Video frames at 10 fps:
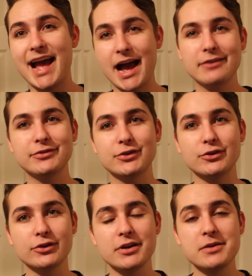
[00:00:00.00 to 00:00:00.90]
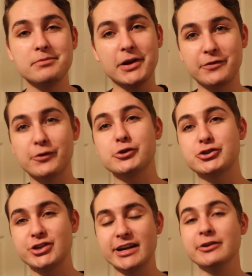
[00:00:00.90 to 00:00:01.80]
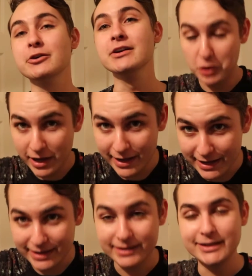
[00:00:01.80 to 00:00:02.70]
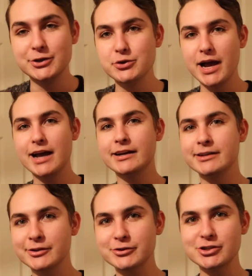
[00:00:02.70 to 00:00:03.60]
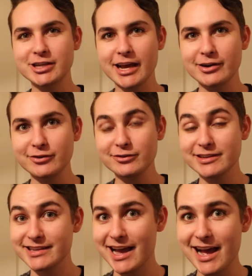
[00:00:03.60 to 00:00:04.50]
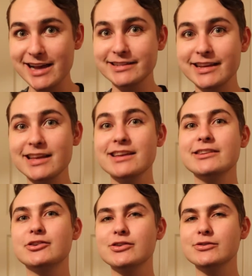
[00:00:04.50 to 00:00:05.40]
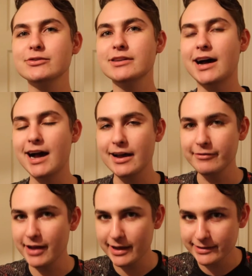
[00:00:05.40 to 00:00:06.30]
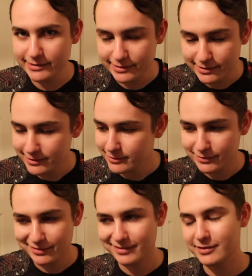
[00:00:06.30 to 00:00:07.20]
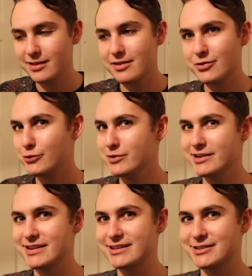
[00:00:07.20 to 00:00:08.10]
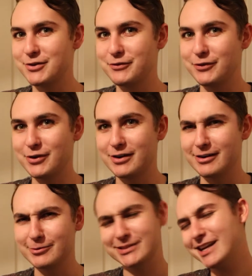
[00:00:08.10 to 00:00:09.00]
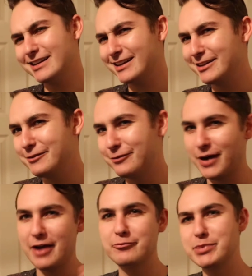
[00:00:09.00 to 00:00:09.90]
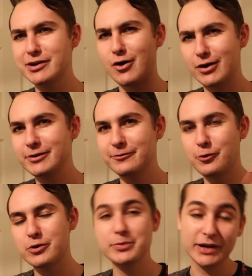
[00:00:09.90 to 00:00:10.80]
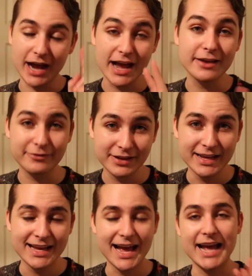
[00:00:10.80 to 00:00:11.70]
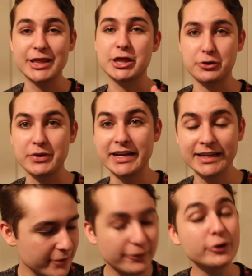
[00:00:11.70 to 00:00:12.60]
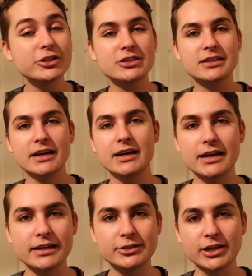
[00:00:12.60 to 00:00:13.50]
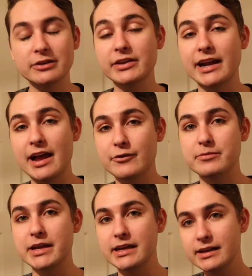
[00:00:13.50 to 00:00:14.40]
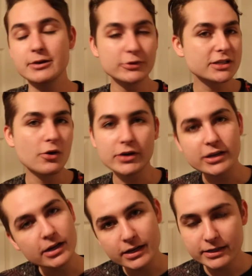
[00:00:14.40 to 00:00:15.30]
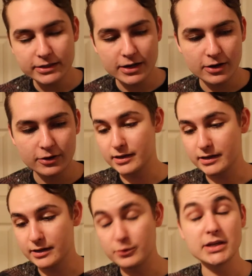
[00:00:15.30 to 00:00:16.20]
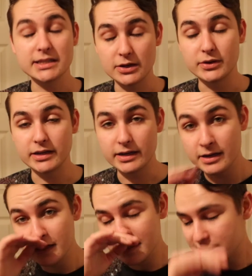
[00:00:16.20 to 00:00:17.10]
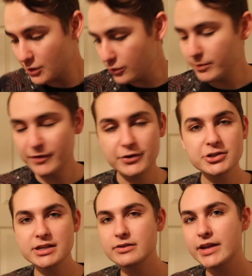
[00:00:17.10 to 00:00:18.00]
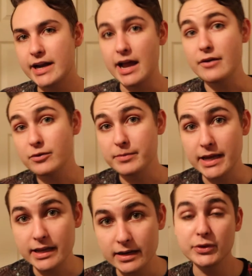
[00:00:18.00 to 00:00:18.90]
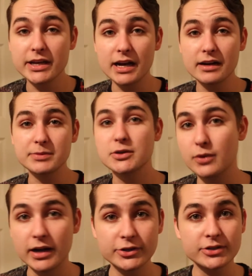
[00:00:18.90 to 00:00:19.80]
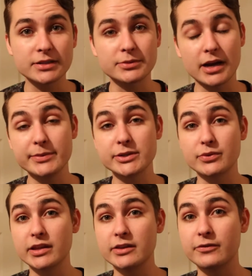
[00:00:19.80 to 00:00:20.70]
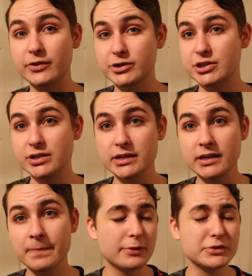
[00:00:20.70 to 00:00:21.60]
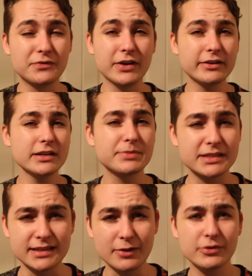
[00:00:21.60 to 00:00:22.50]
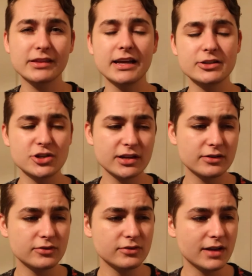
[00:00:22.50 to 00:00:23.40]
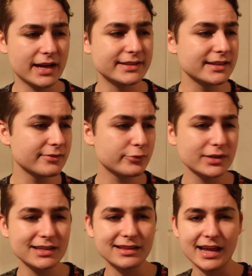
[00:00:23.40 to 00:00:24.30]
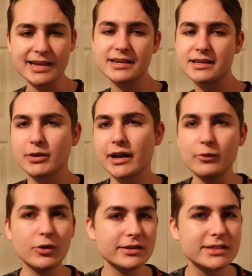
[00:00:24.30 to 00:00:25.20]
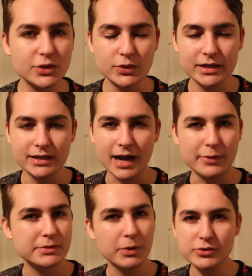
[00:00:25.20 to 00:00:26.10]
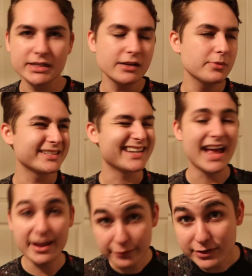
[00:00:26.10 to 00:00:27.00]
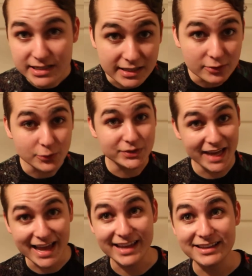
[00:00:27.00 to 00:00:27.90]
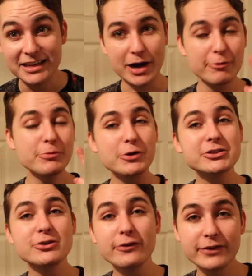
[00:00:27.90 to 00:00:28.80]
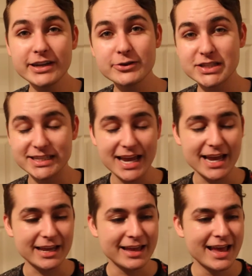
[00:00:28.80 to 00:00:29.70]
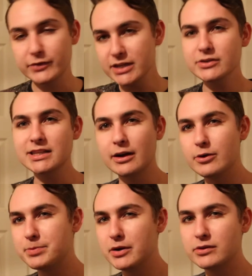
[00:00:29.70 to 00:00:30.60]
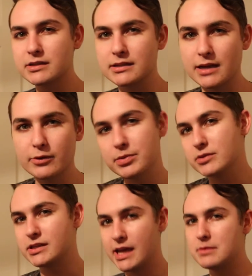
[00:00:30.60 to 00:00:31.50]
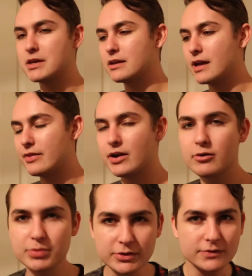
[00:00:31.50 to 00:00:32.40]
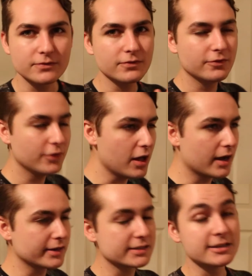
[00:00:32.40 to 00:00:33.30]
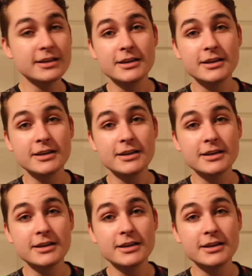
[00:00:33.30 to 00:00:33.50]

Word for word: after my first channel. What? You had another channel? Yeah, I did, dude. I've had three so far. Well, technically I've been on four, but I've had three. The first uh, channel that I ever made, it was going good, you know, it wasn't going good. So the first channel that I ever made only got up to 100 subscribers within the first year. I was very upset with that channel. I didn't really like what I was doing. I was posting almost every single day, but I would post two videos a day. The videos that I would post is I would post gaming and then I would post vlogs.